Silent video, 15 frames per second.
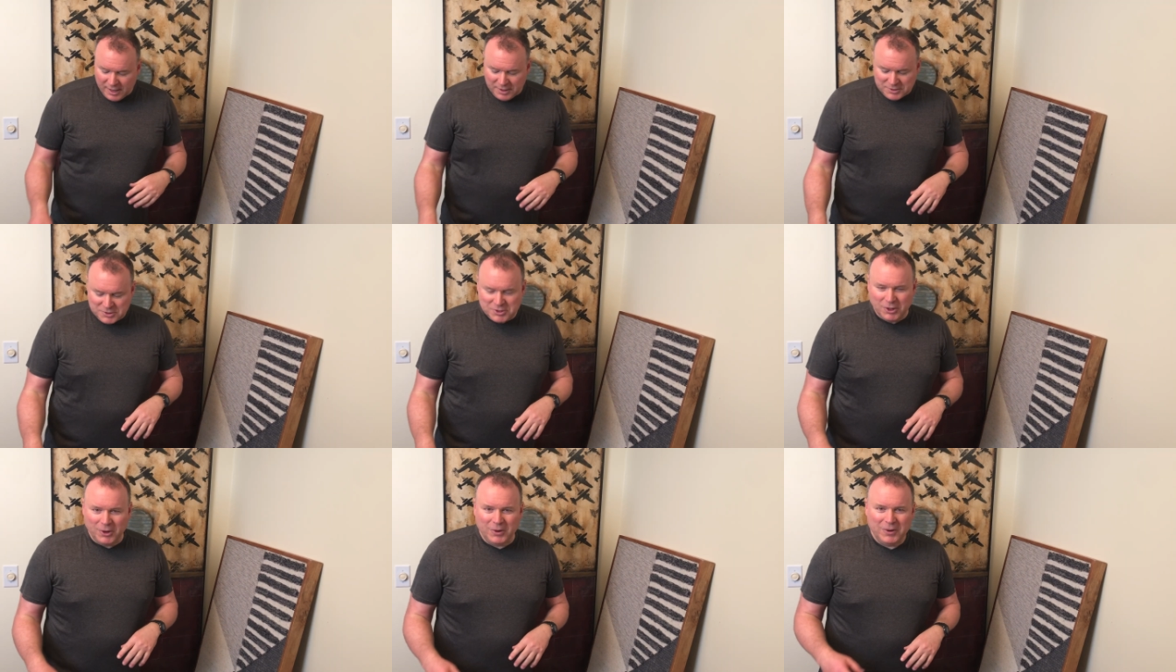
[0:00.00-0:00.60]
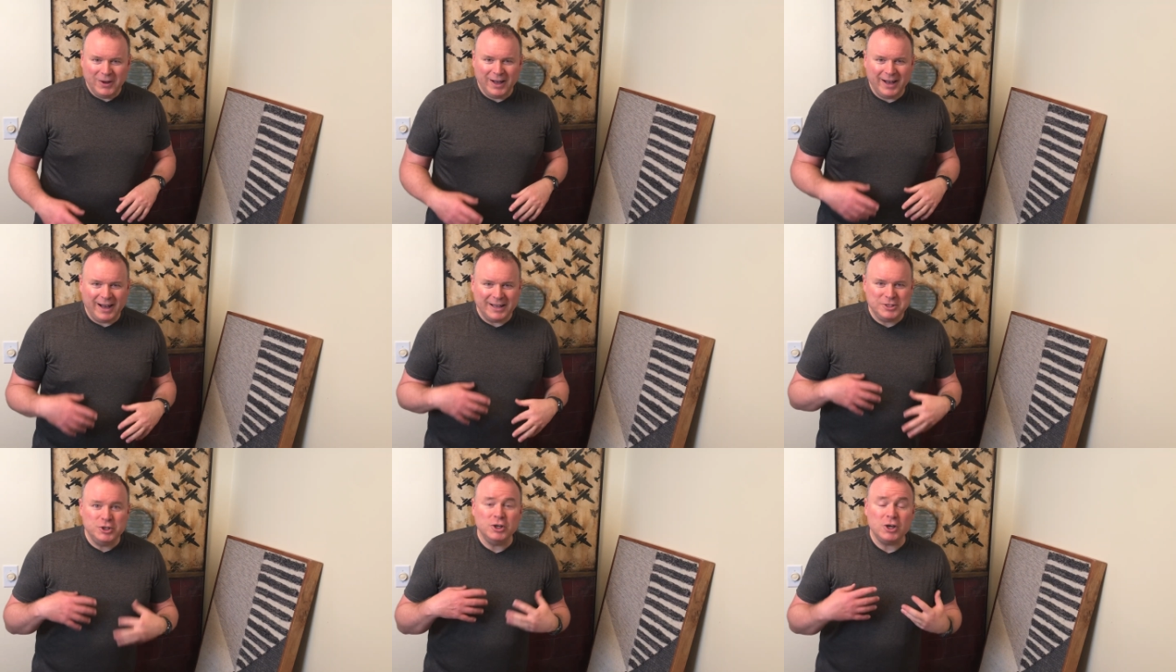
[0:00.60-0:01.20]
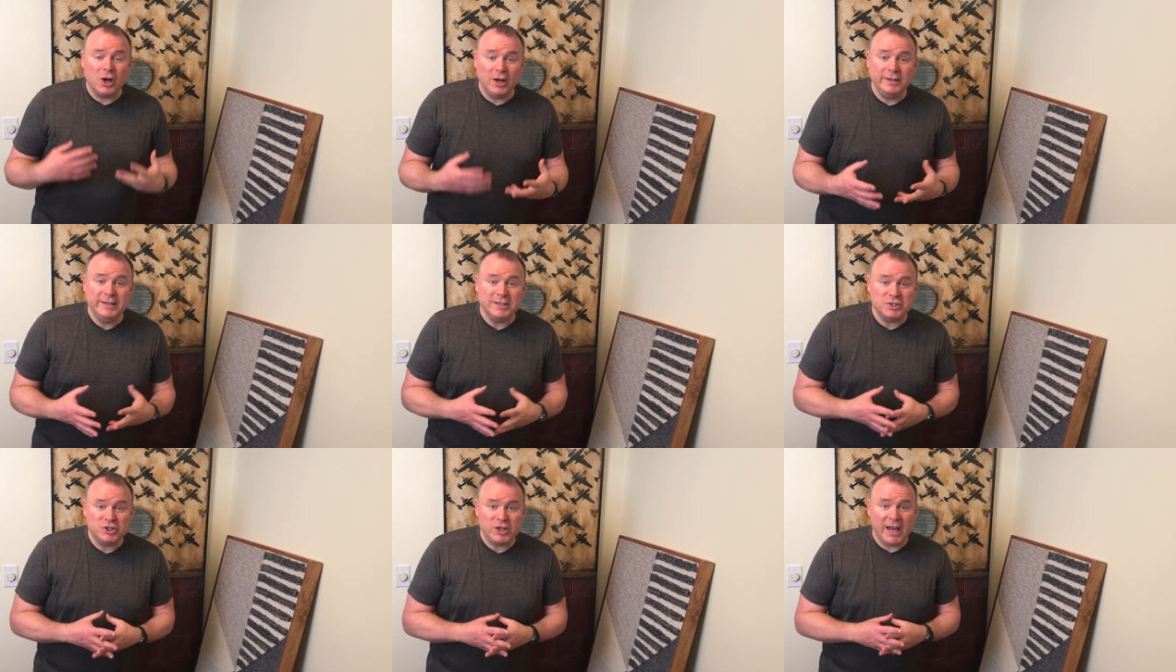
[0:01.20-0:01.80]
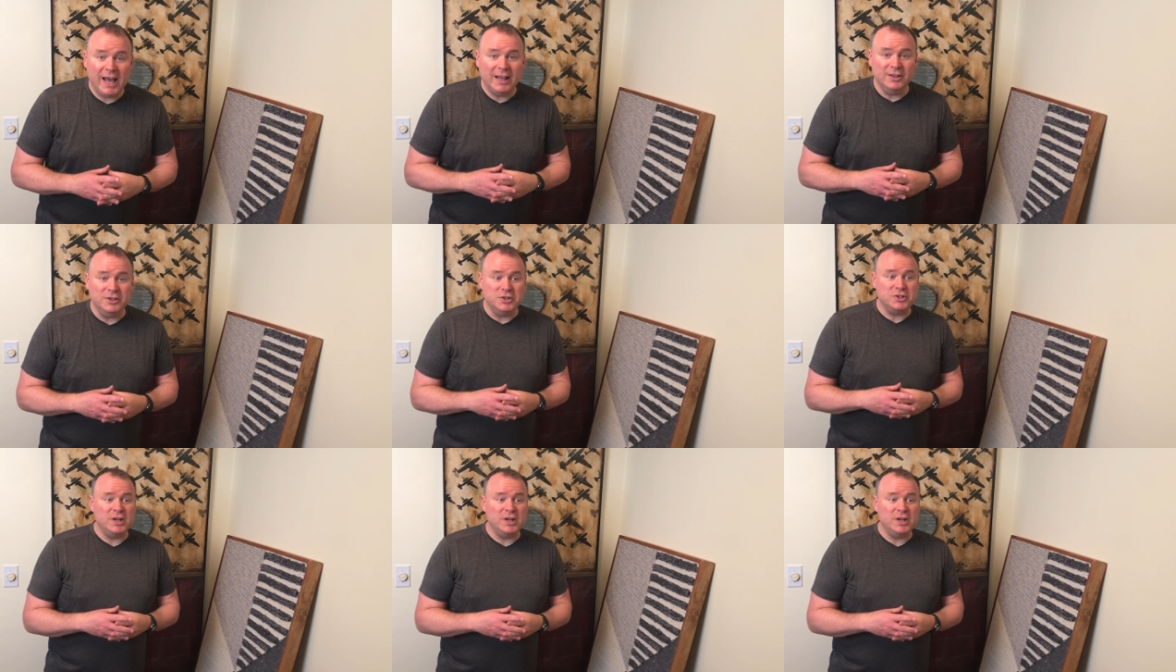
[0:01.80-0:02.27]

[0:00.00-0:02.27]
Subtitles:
So I took on his challenge.